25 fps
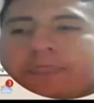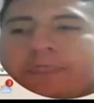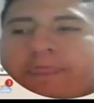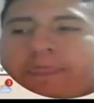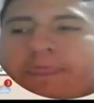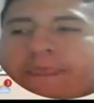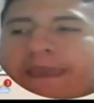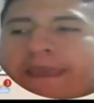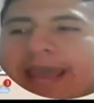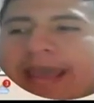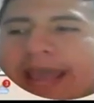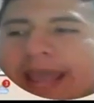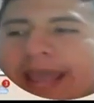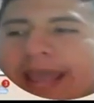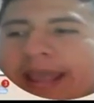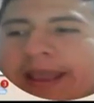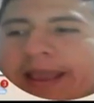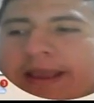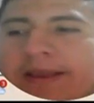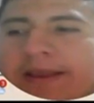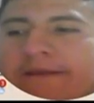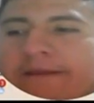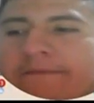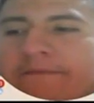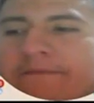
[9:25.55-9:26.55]
and
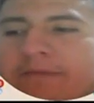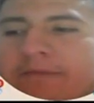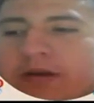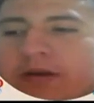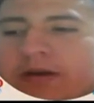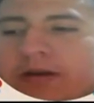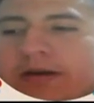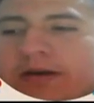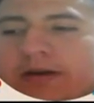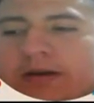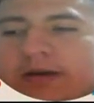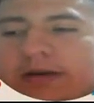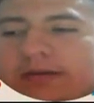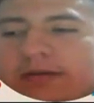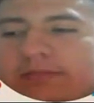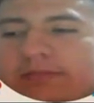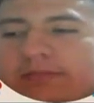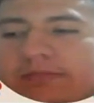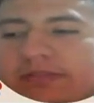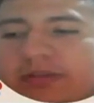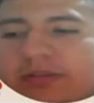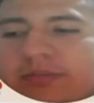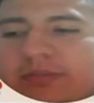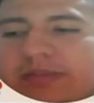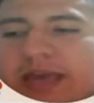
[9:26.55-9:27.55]
some
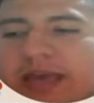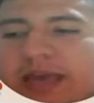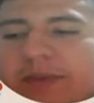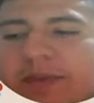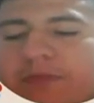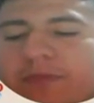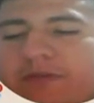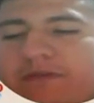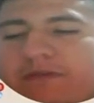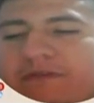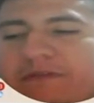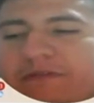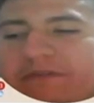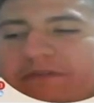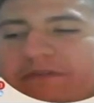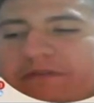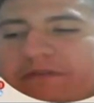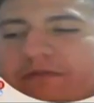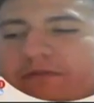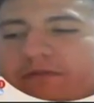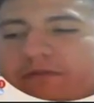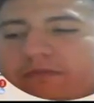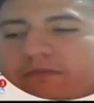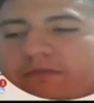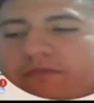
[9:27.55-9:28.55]
type of
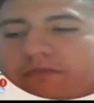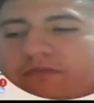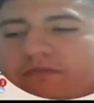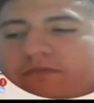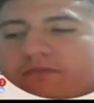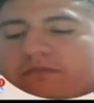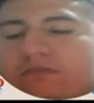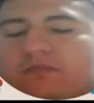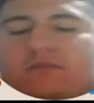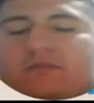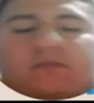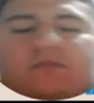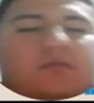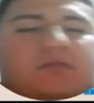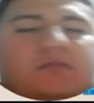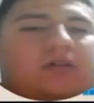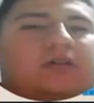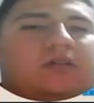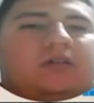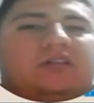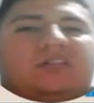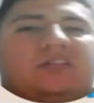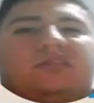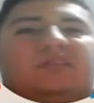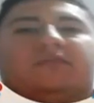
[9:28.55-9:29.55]
uh,
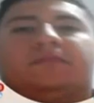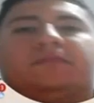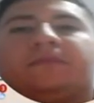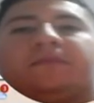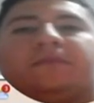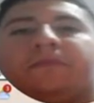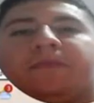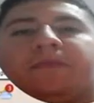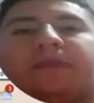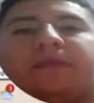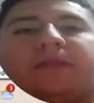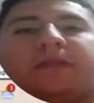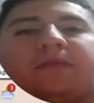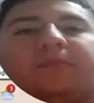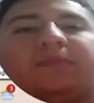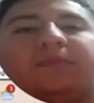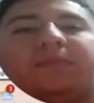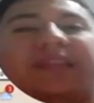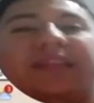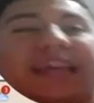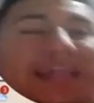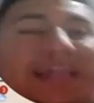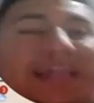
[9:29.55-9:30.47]
plays,